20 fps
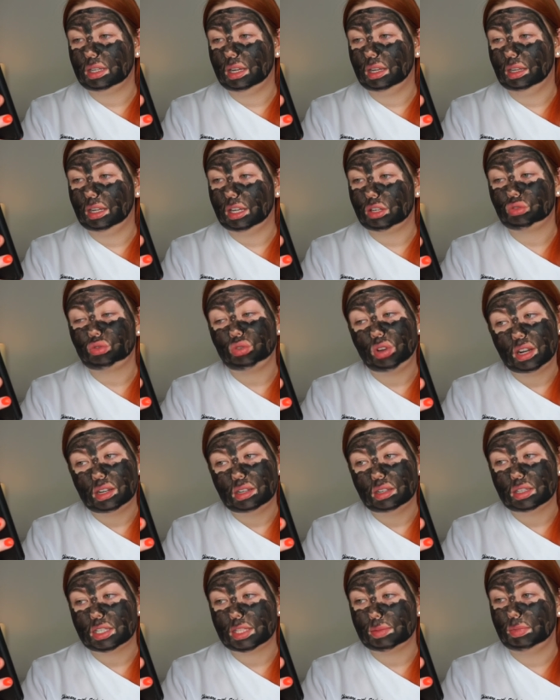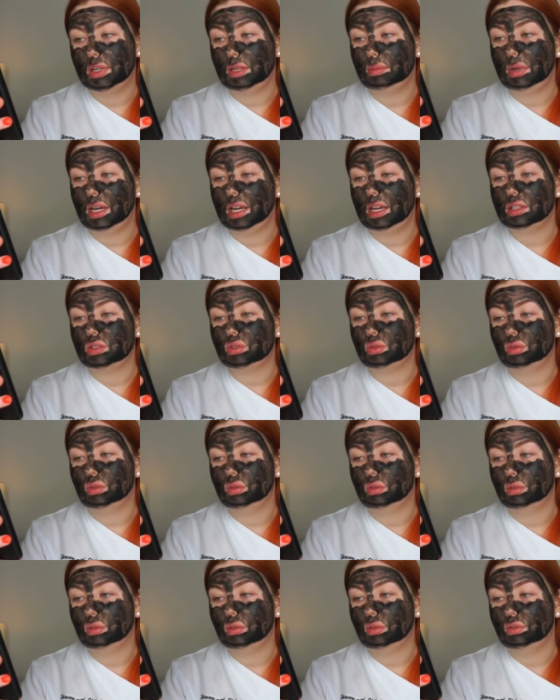and less redness, minimised
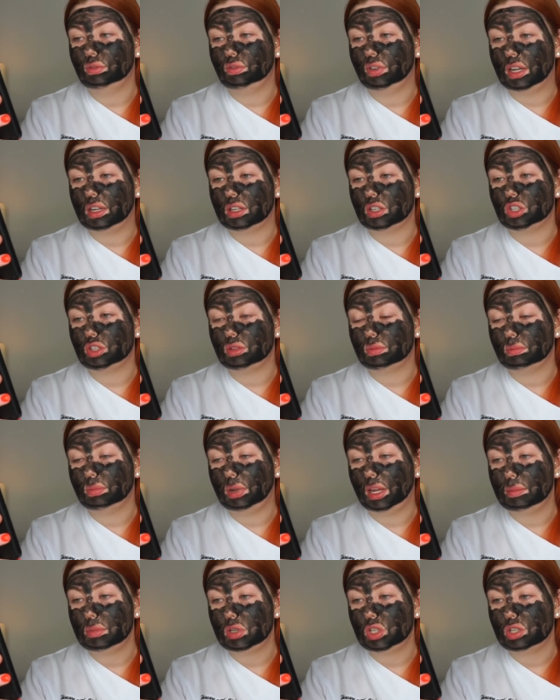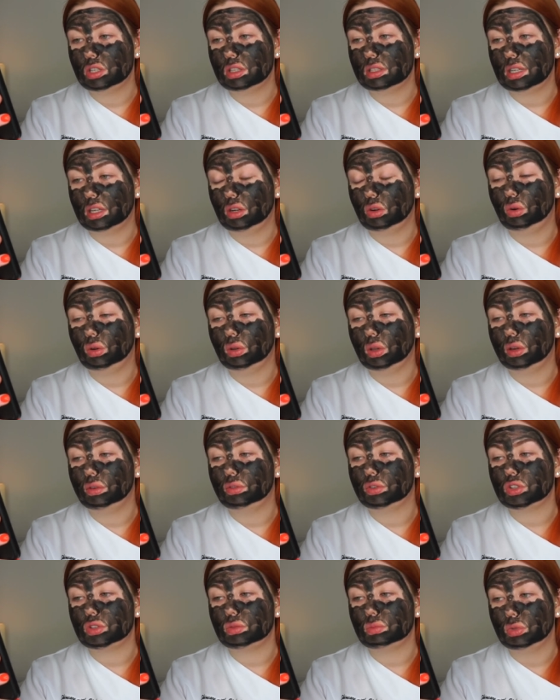or vanished blemishes, and all
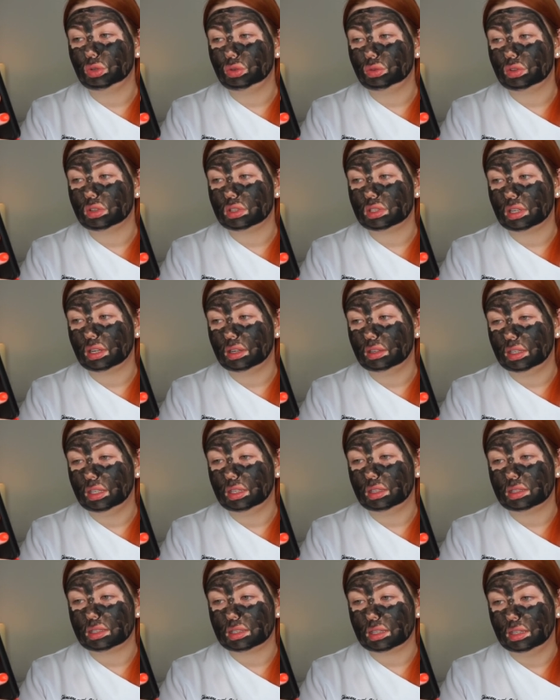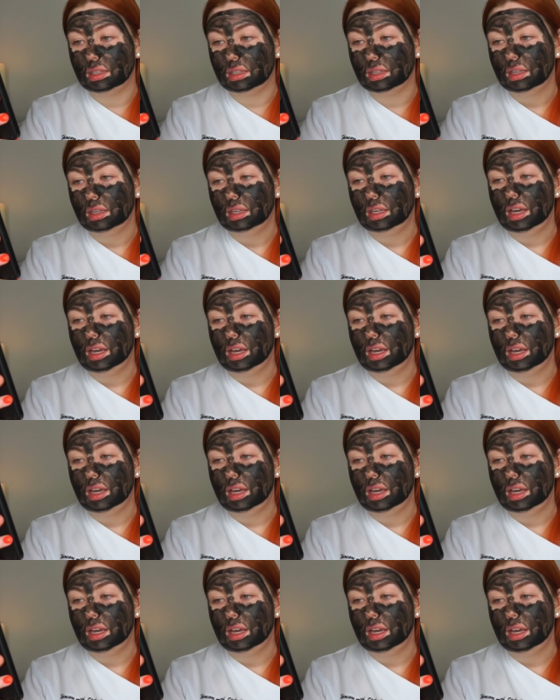over smoothness and clearer skin.